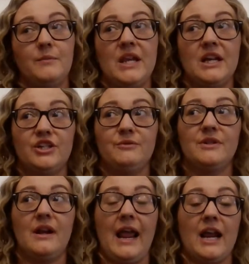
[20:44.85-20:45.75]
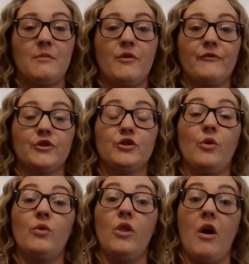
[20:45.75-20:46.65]
because she was on ECMO for
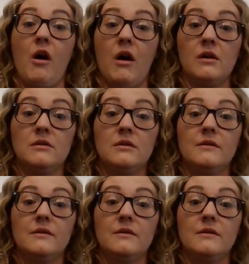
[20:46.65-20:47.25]
so long,